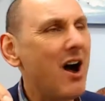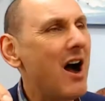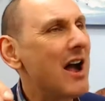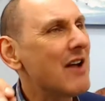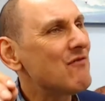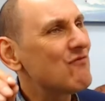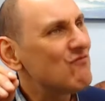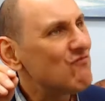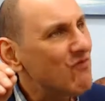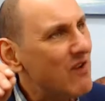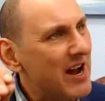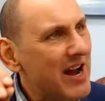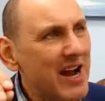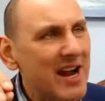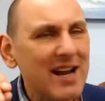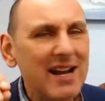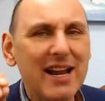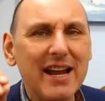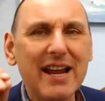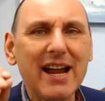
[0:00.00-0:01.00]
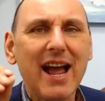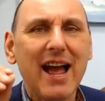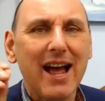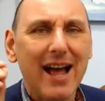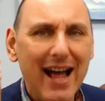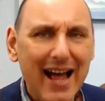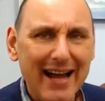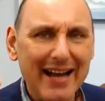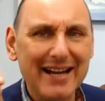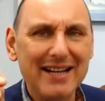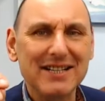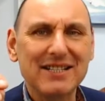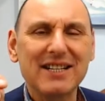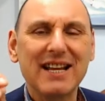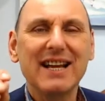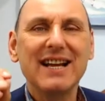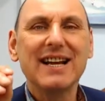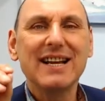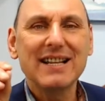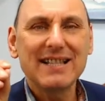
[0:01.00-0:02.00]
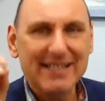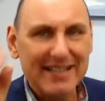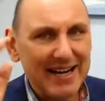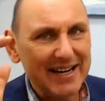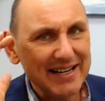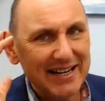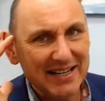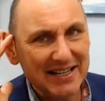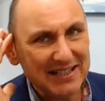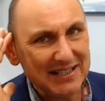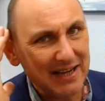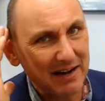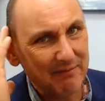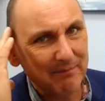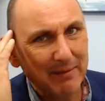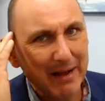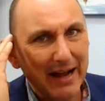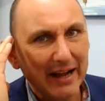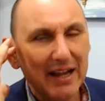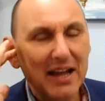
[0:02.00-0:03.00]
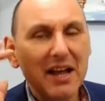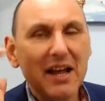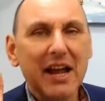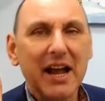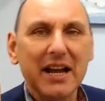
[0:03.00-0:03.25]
I really hate sending stuff back.